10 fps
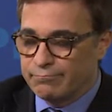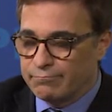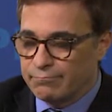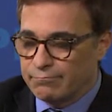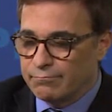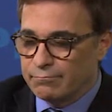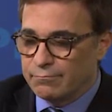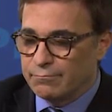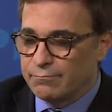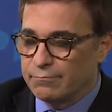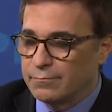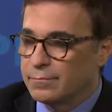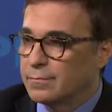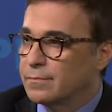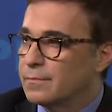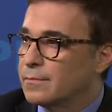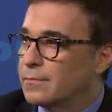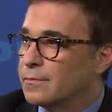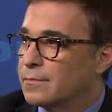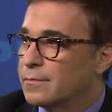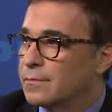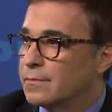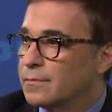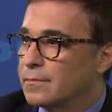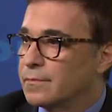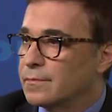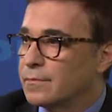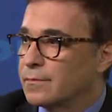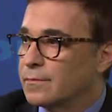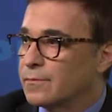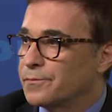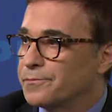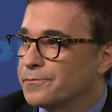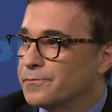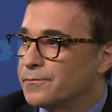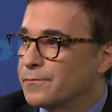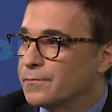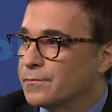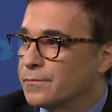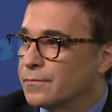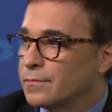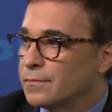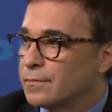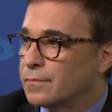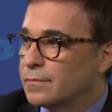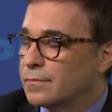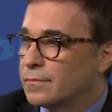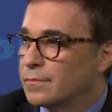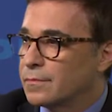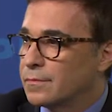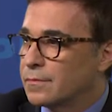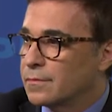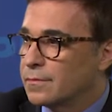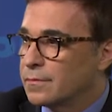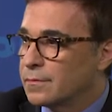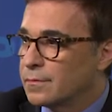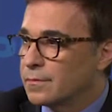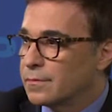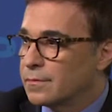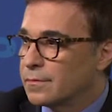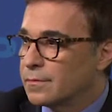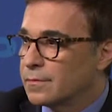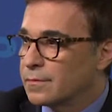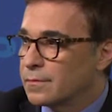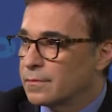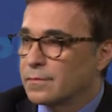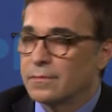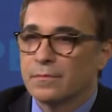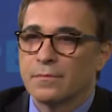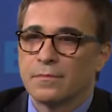No words are spoken by the person on screen.